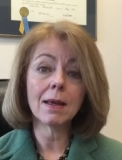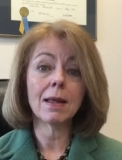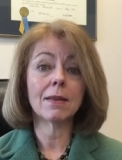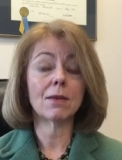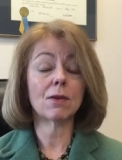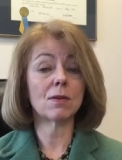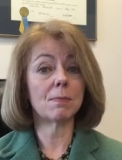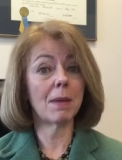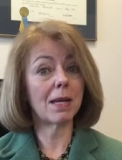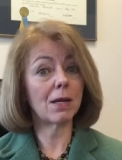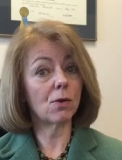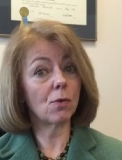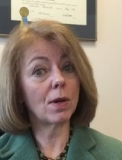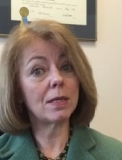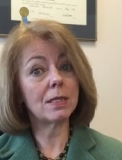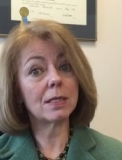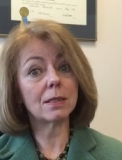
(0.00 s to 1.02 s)
There's been a
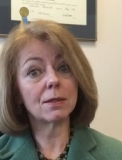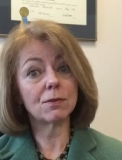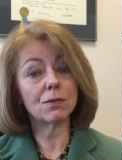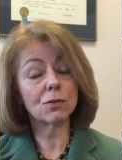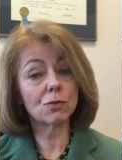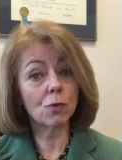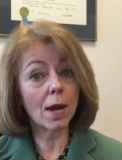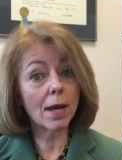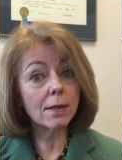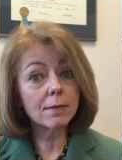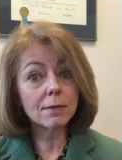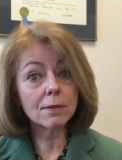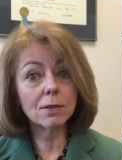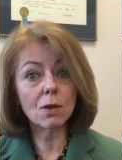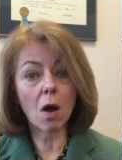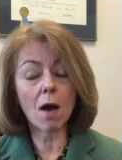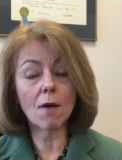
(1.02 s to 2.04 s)
great deal of stress,
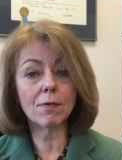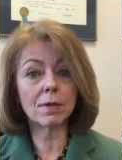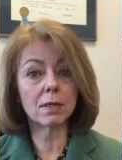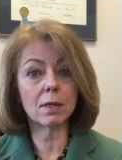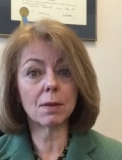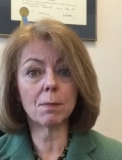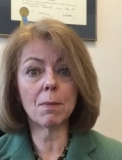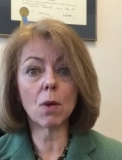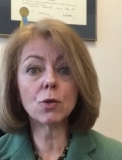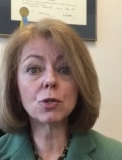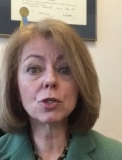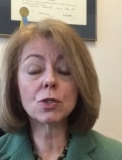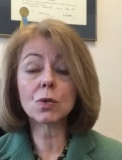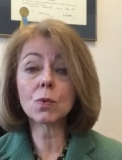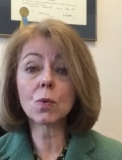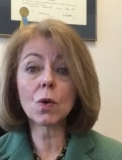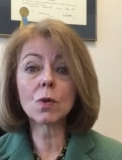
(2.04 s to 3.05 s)
often an
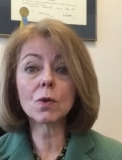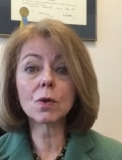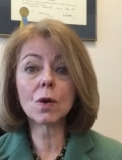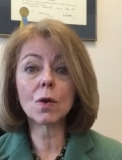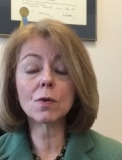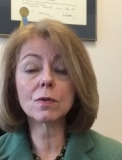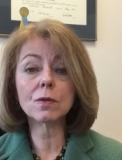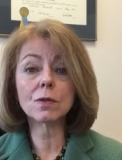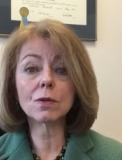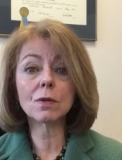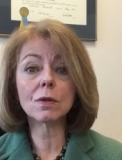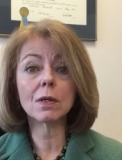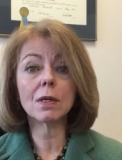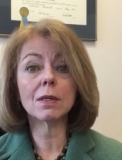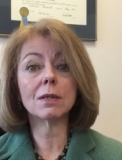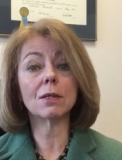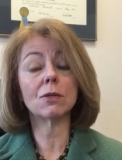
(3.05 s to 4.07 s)
emotional roller coaster.
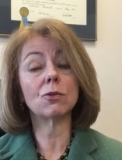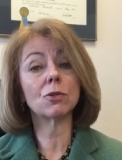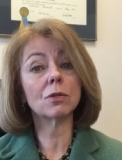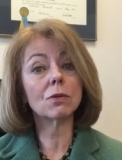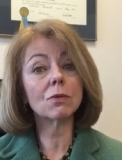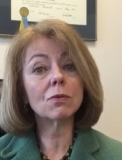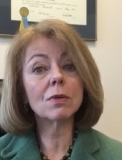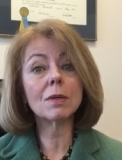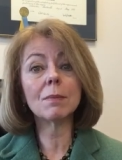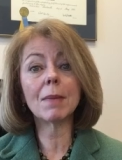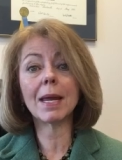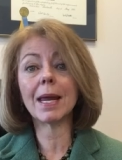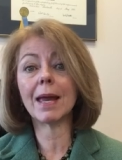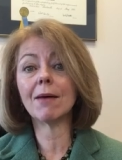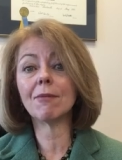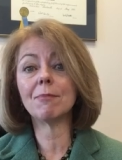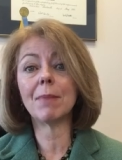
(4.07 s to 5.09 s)
The children may
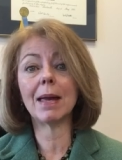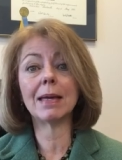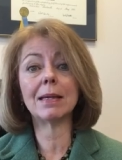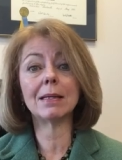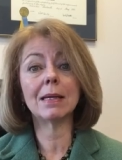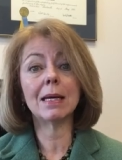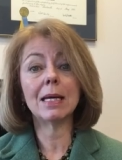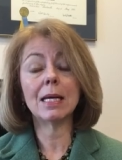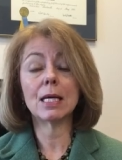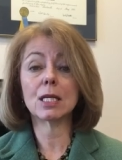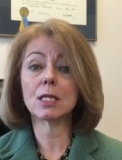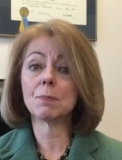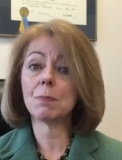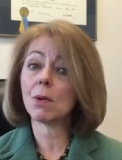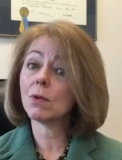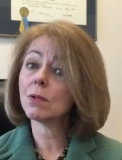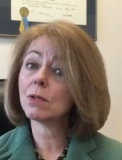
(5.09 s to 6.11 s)
have been
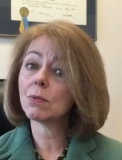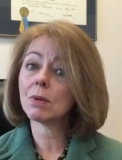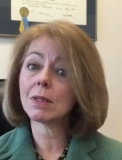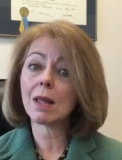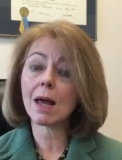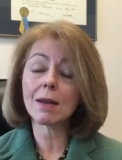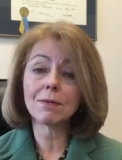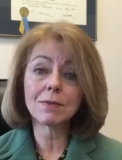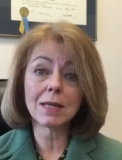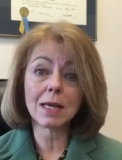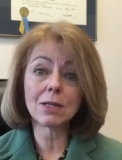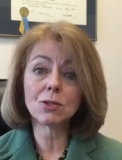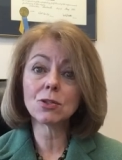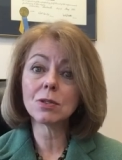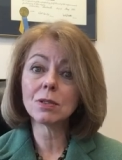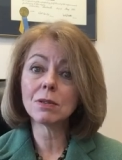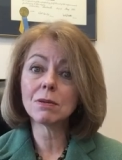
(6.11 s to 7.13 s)
exposed to a lot of
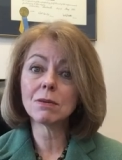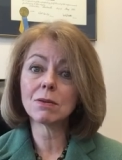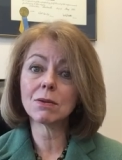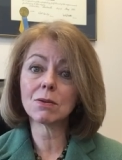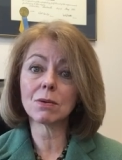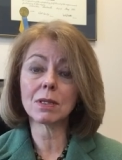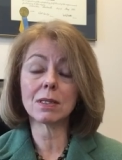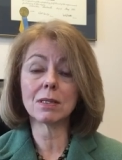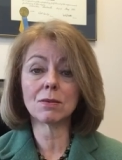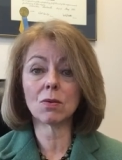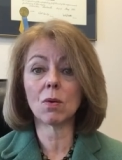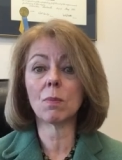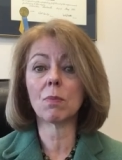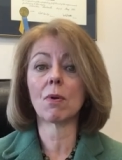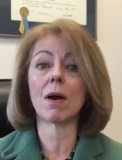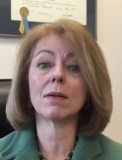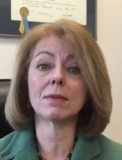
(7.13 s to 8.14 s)
tension during this whole
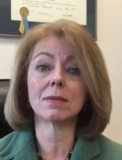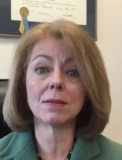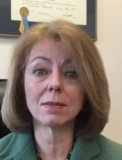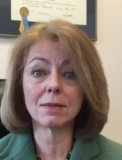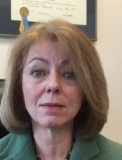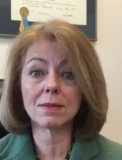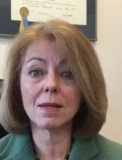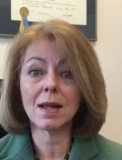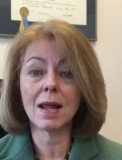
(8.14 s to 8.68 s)
process.